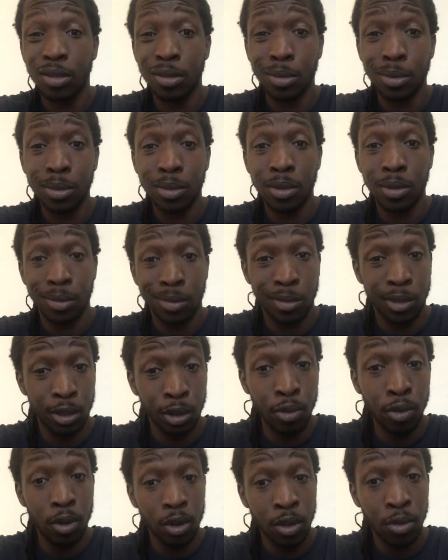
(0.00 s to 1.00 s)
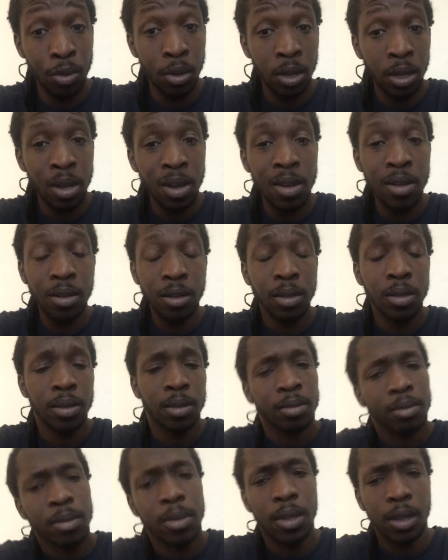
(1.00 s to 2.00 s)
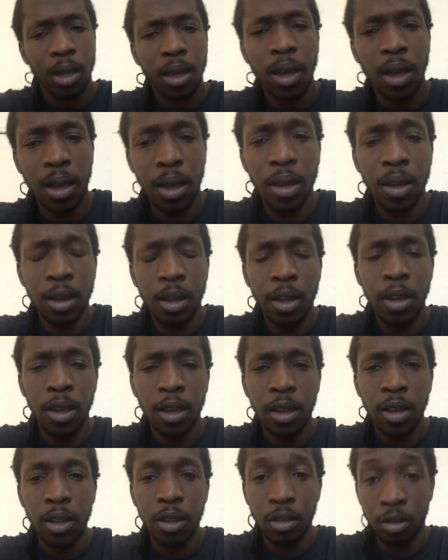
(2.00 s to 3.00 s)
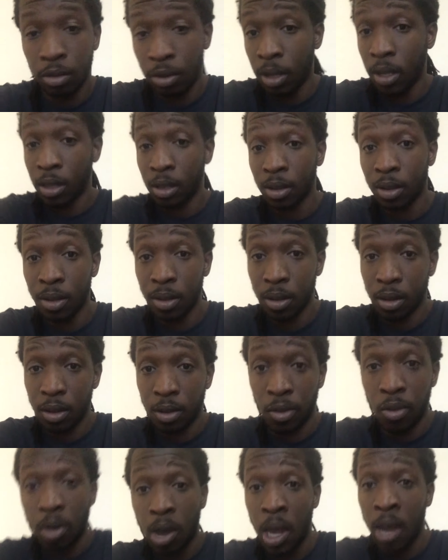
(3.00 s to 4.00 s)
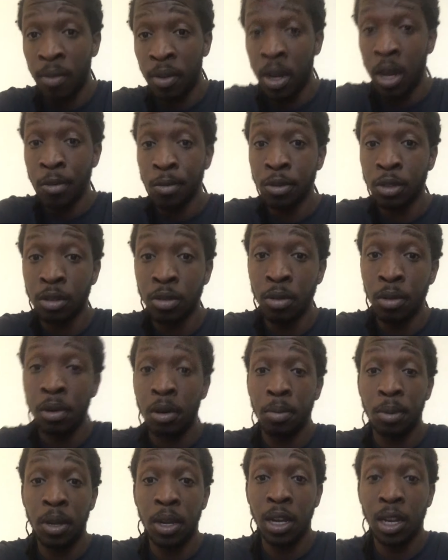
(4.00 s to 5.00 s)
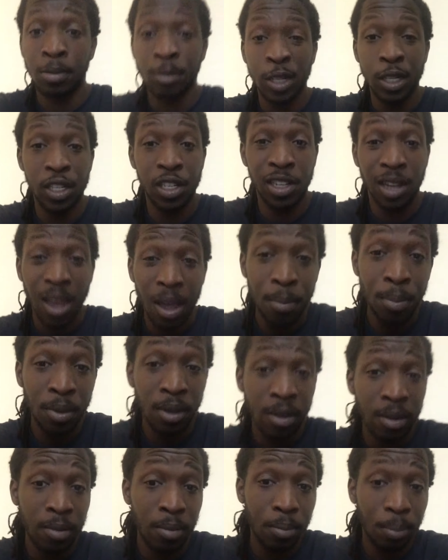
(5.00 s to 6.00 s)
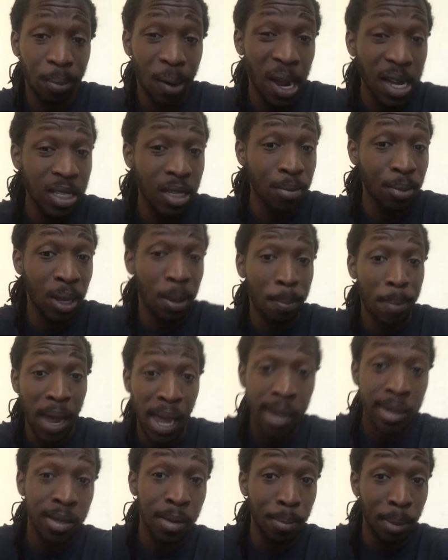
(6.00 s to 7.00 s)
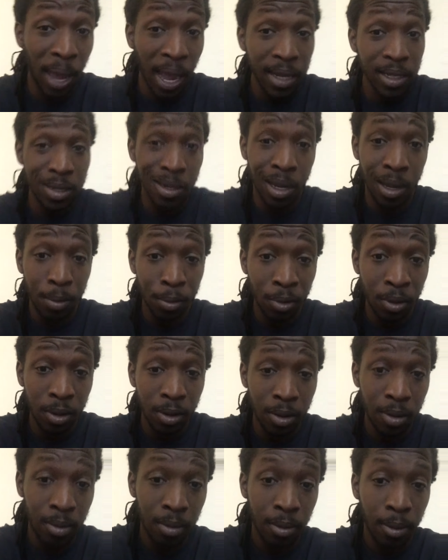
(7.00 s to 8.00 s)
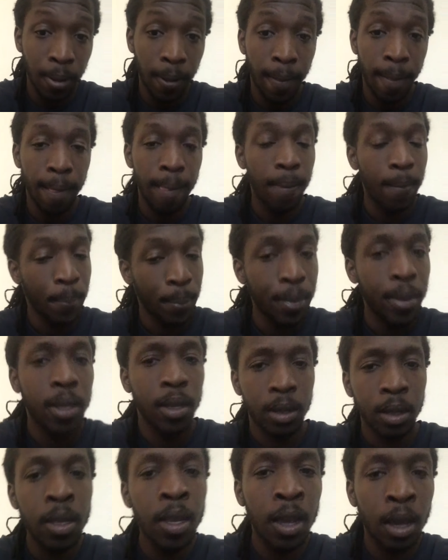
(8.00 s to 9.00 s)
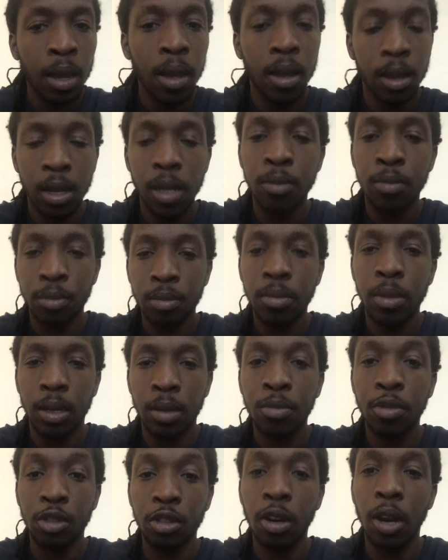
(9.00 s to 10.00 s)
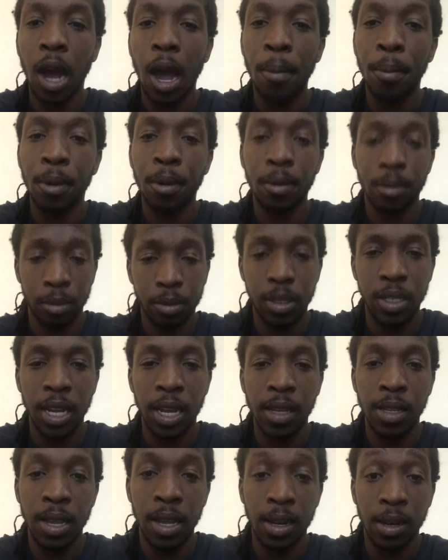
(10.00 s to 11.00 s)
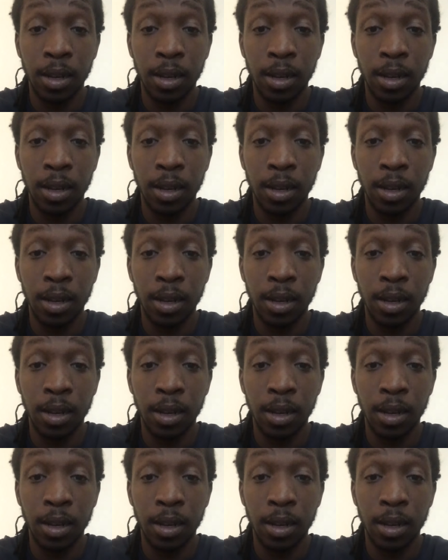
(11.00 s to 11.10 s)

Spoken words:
2 or 3 years, yeah, you get the, you have an opportunity to become a champion, possibly back-to-back champion. Yeah, I'm sure Hop will take that deal.